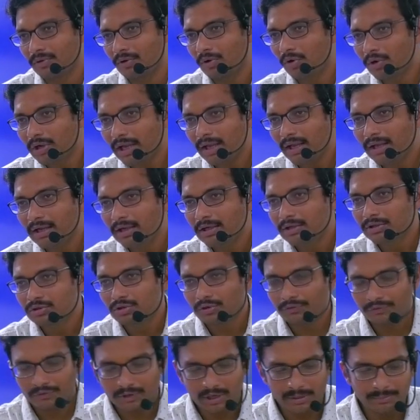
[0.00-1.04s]
Okay, so
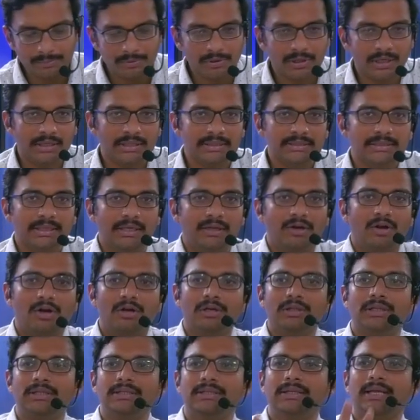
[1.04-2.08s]
if computer is there or
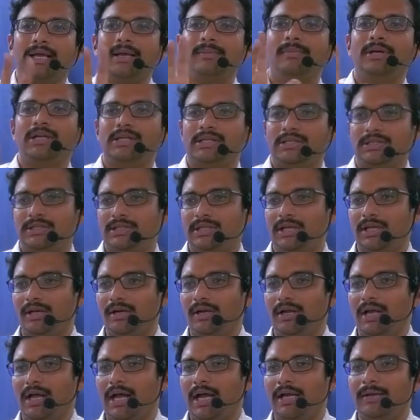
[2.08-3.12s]
this camera is there,
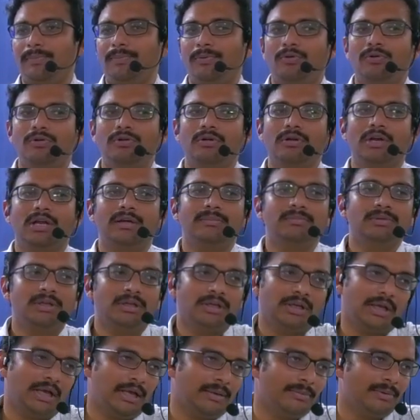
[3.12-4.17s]
I program the
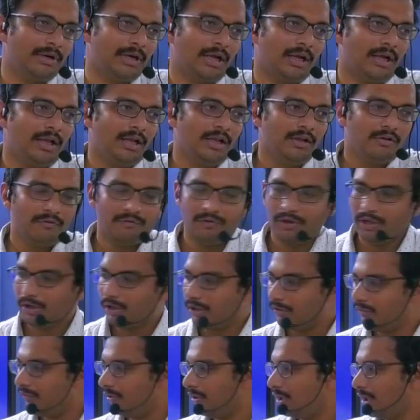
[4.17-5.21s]
camera
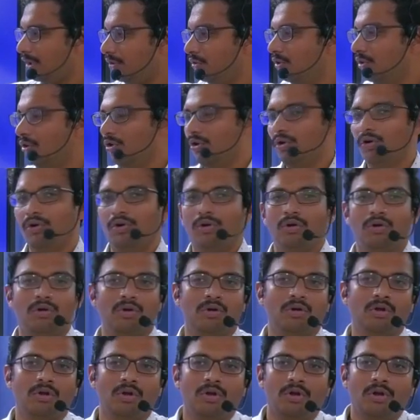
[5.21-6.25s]
wherever I go,
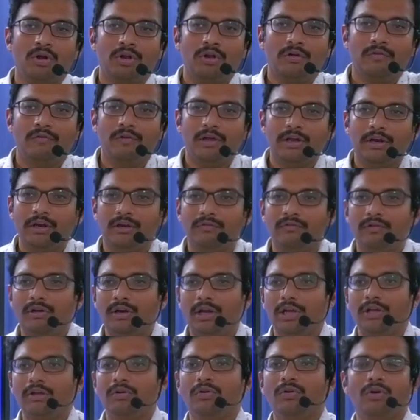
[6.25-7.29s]

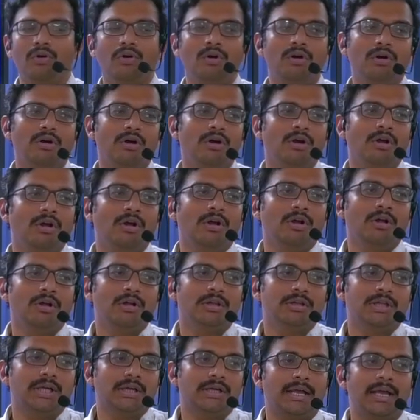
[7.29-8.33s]

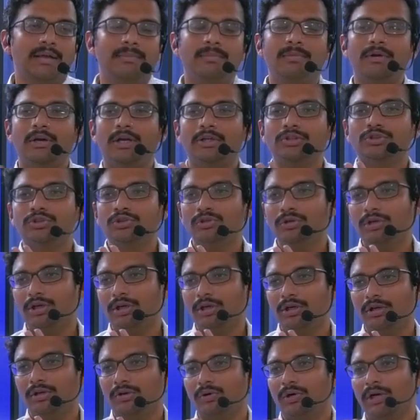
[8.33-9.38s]
the camera should
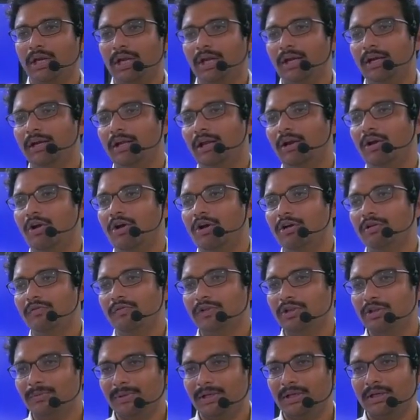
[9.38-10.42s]
rotate along
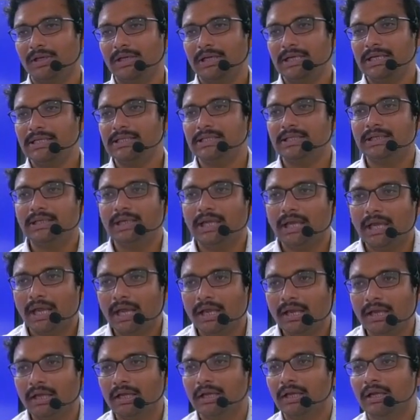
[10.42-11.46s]
with me. Is it
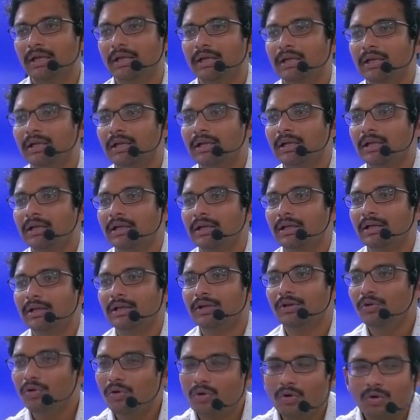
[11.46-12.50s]
AI?
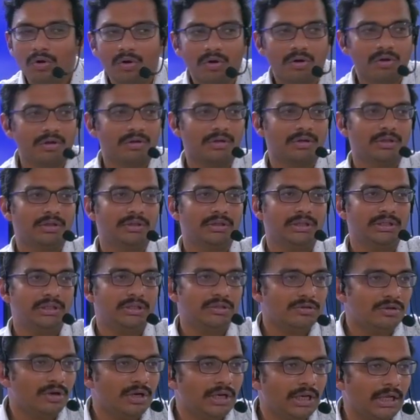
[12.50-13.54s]
No, this
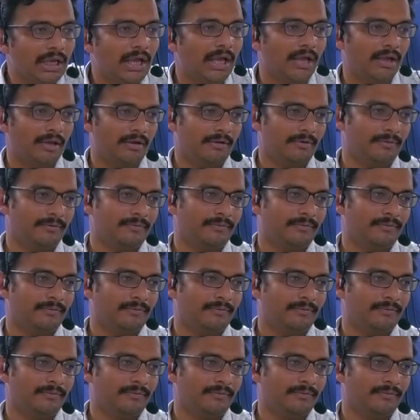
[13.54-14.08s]
is not AI.